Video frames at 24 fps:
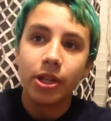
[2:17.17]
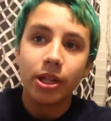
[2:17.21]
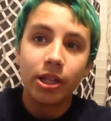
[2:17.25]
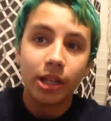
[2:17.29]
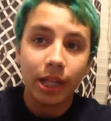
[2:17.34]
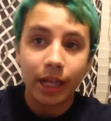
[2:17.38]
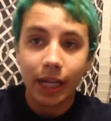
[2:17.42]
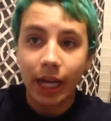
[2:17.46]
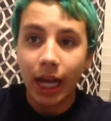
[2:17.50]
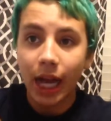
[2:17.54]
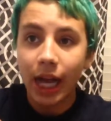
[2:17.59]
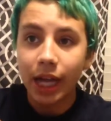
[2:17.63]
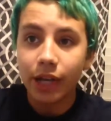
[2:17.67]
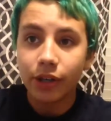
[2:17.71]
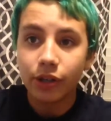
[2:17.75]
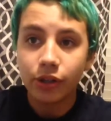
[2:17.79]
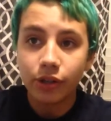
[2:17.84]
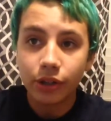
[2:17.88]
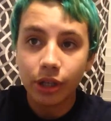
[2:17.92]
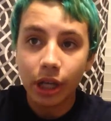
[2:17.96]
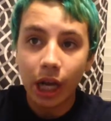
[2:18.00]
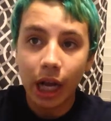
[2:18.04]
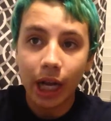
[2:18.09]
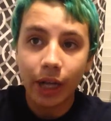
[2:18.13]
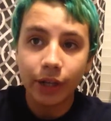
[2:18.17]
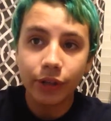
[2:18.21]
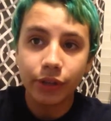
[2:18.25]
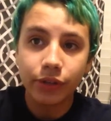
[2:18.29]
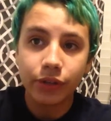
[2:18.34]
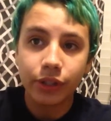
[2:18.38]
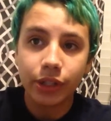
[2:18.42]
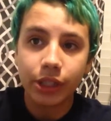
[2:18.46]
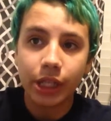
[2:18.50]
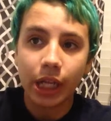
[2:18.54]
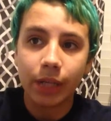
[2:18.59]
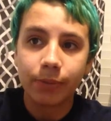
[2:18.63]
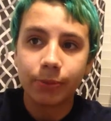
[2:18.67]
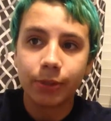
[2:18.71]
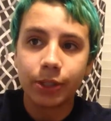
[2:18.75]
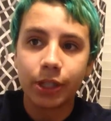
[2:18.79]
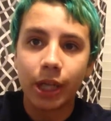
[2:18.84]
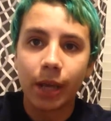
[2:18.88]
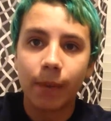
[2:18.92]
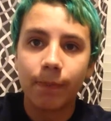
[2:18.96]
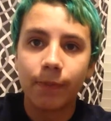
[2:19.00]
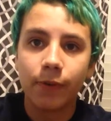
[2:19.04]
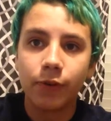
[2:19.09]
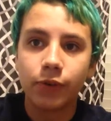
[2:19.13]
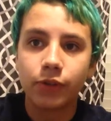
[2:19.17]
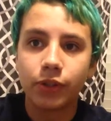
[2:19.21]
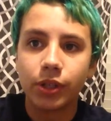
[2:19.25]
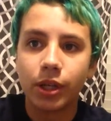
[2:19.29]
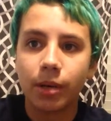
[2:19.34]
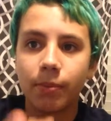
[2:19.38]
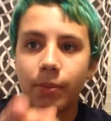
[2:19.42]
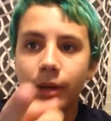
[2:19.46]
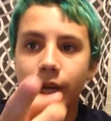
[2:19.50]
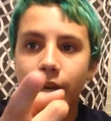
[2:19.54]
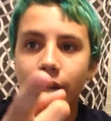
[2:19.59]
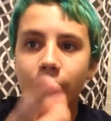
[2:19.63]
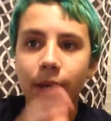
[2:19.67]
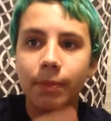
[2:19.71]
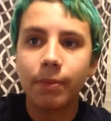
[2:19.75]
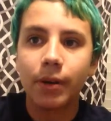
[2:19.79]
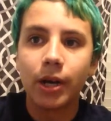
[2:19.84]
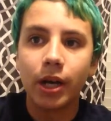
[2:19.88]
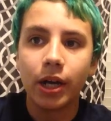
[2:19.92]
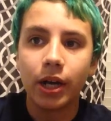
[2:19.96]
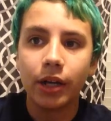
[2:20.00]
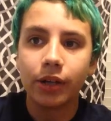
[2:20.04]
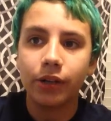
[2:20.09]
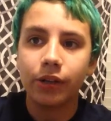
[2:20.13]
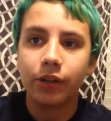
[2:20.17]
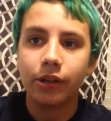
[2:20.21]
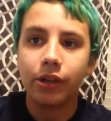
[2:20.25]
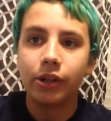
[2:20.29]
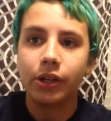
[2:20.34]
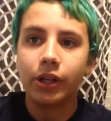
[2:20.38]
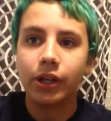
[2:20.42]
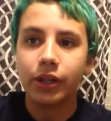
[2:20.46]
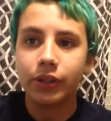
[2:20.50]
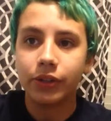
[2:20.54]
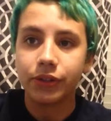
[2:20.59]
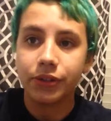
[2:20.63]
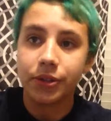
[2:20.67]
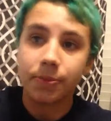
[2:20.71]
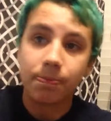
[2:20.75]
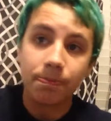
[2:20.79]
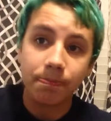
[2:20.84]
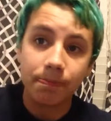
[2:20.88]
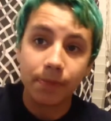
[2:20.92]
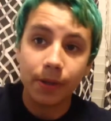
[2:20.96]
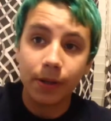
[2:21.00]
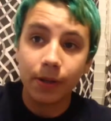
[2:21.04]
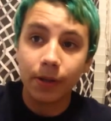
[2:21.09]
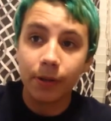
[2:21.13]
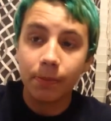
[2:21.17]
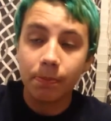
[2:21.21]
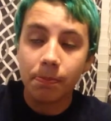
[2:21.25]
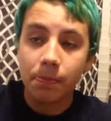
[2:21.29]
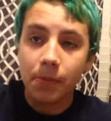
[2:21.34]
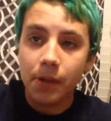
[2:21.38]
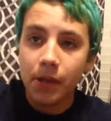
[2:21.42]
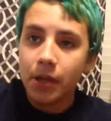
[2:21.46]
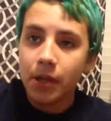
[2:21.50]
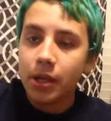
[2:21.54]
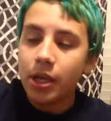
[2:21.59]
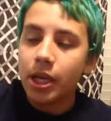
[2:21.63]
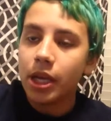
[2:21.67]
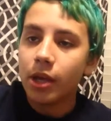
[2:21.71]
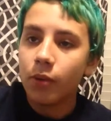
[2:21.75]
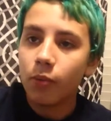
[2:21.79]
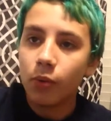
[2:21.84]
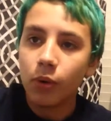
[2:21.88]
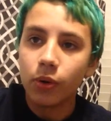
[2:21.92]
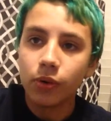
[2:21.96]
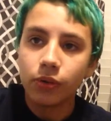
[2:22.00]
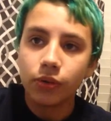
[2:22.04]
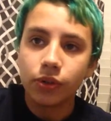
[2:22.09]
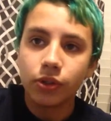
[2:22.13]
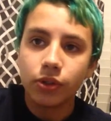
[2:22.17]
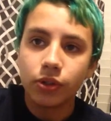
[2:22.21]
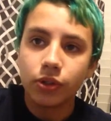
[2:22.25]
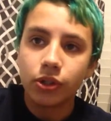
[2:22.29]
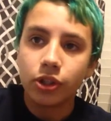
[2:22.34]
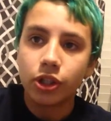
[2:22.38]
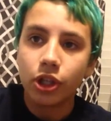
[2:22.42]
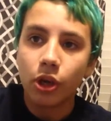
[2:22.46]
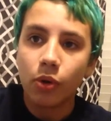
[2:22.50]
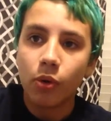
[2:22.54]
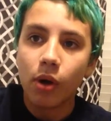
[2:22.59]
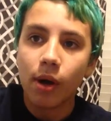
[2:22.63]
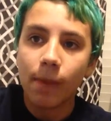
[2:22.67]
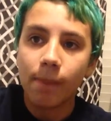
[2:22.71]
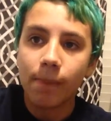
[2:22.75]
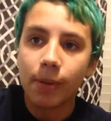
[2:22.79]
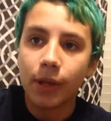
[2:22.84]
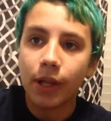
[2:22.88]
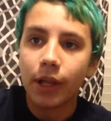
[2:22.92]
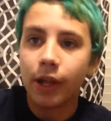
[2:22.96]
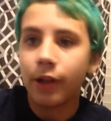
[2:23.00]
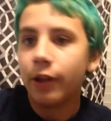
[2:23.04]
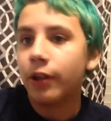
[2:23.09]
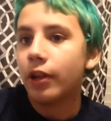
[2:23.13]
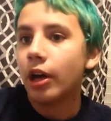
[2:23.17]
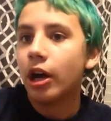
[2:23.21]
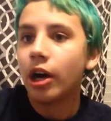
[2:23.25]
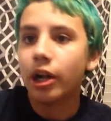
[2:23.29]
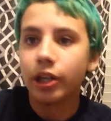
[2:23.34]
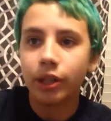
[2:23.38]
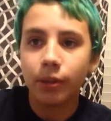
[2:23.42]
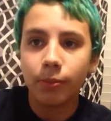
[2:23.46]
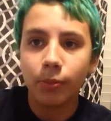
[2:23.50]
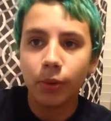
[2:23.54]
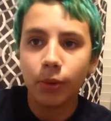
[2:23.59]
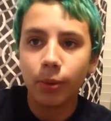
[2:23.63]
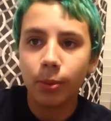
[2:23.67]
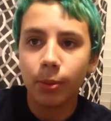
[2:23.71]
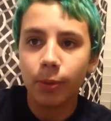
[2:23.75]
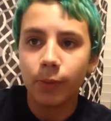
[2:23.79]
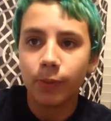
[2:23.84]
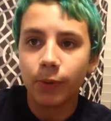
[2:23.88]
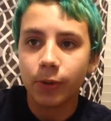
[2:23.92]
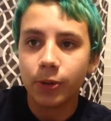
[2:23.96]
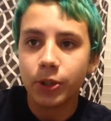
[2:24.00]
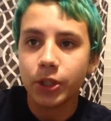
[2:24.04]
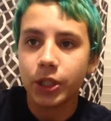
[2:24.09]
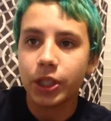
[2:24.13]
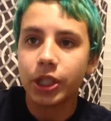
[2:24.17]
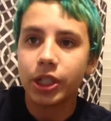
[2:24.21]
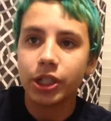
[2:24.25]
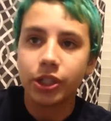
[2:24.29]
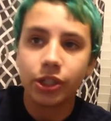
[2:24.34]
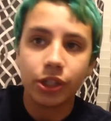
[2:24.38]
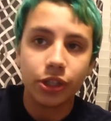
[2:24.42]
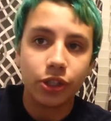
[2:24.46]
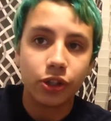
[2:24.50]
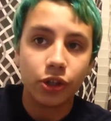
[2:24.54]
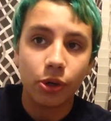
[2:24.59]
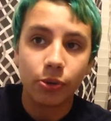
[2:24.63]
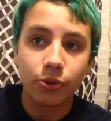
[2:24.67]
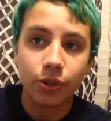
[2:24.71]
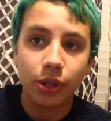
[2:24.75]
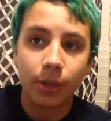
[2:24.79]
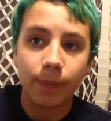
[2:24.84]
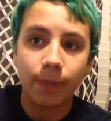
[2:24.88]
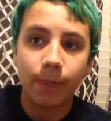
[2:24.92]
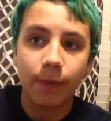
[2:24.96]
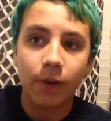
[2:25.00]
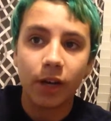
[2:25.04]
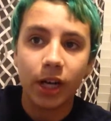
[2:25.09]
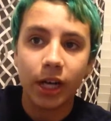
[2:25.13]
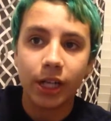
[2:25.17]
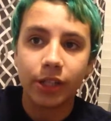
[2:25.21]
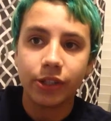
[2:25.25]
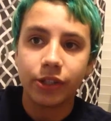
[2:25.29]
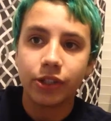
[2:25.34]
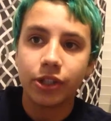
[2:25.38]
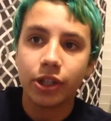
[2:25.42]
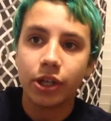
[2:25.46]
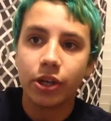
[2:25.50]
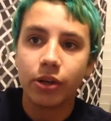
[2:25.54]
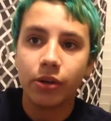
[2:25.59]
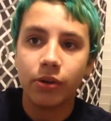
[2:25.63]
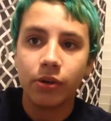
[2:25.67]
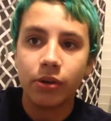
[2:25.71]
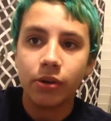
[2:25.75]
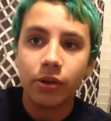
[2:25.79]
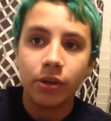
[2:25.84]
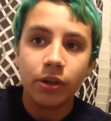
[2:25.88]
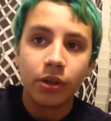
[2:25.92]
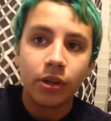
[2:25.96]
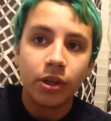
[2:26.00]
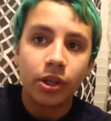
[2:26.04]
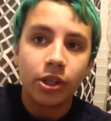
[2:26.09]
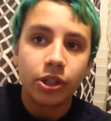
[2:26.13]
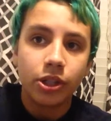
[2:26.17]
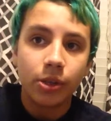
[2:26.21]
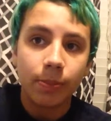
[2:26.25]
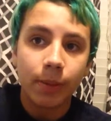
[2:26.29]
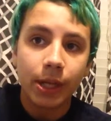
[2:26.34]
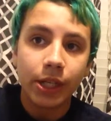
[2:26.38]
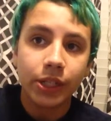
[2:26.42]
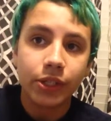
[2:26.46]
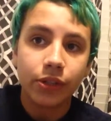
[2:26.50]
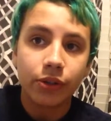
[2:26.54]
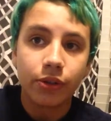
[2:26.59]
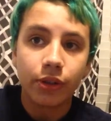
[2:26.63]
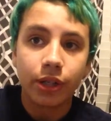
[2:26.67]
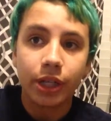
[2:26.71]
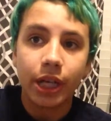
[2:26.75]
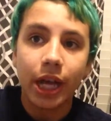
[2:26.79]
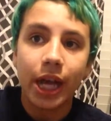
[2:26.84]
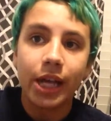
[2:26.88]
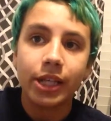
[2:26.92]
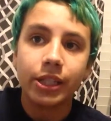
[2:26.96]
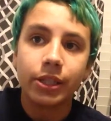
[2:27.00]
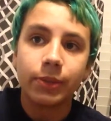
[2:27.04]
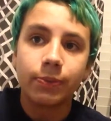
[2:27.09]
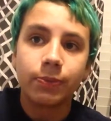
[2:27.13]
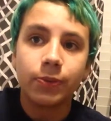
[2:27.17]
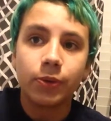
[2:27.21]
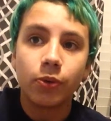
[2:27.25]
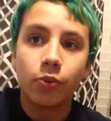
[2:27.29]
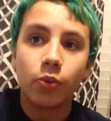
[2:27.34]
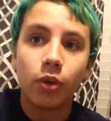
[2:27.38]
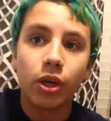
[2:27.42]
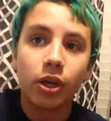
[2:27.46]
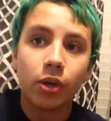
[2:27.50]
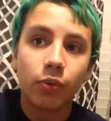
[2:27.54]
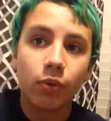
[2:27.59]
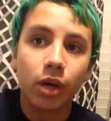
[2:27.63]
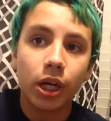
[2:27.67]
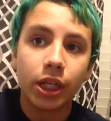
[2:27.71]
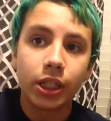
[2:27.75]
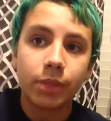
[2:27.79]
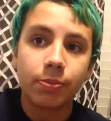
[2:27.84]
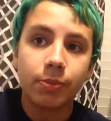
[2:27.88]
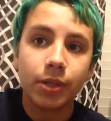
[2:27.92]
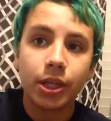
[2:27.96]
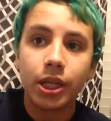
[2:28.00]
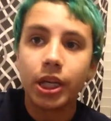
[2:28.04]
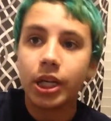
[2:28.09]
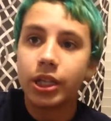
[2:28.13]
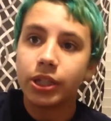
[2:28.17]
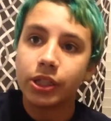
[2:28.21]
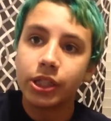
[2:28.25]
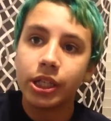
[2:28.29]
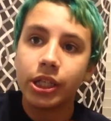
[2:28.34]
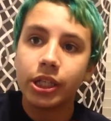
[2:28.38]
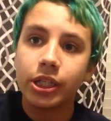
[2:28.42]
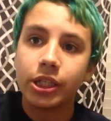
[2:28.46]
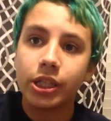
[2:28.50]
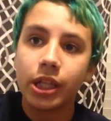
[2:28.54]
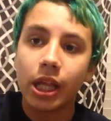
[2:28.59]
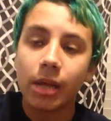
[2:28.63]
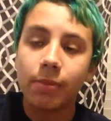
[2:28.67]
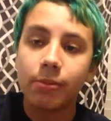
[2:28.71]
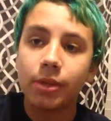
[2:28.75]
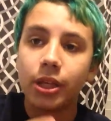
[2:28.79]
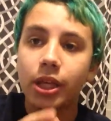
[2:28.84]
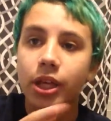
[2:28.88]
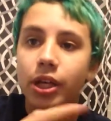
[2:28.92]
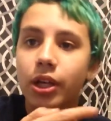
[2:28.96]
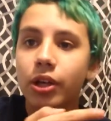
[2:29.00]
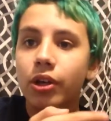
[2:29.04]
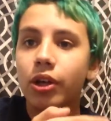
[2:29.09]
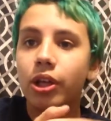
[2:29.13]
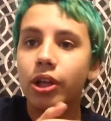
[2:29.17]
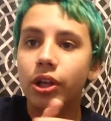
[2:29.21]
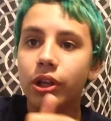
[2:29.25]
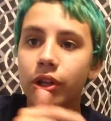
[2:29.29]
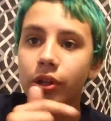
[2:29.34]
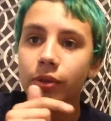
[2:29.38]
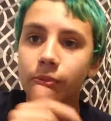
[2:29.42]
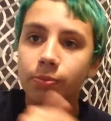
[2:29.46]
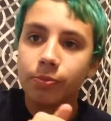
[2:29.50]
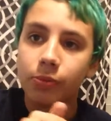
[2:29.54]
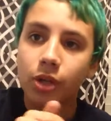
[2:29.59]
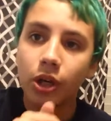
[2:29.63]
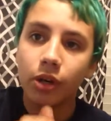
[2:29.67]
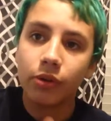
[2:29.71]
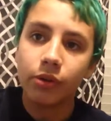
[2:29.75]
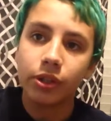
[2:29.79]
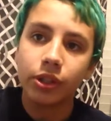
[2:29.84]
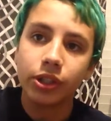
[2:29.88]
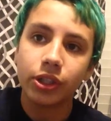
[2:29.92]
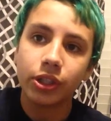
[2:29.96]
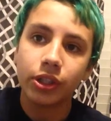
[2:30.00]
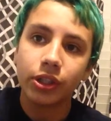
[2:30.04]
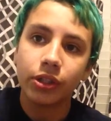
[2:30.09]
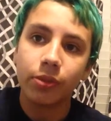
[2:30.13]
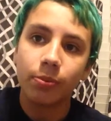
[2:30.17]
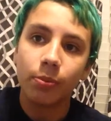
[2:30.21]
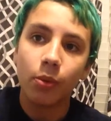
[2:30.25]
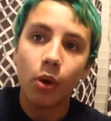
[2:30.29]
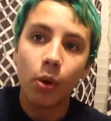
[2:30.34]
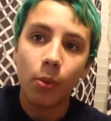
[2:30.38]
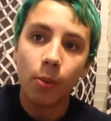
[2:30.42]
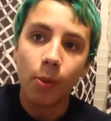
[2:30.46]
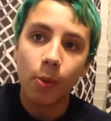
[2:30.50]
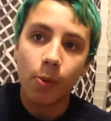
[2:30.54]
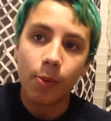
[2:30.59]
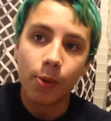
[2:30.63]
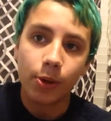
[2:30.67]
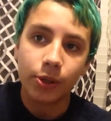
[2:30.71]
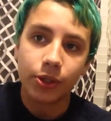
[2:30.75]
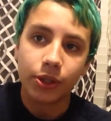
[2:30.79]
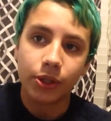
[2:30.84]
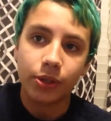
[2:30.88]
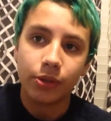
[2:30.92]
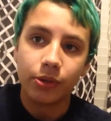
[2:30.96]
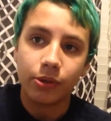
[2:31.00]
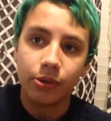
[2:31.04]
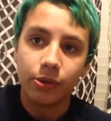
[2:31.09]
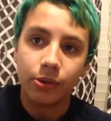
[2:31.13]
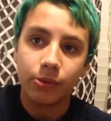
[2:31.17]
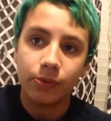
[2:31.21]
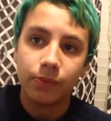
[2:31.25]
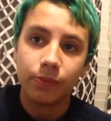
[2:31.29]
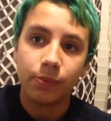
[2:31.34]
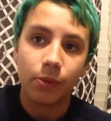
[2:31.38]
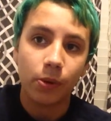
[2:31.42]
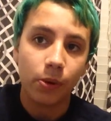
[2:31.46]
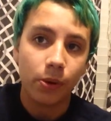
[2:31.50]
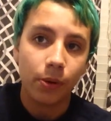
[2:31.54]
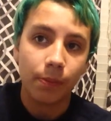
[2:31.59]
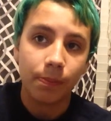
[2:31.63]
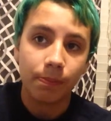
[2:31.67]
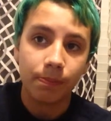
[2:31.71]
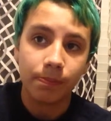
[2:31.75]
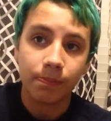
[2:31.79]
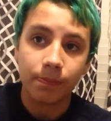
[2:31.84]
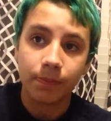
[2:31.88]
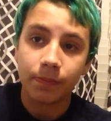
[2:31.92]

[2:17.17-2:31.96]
Like I I use the desktop version on my iPod and yeah. You know, it won't show up, but it on the mobile version it just shows up fine. So so basically, guys, if you want to watch me and see the thumbnail, uh, go into the mobile version for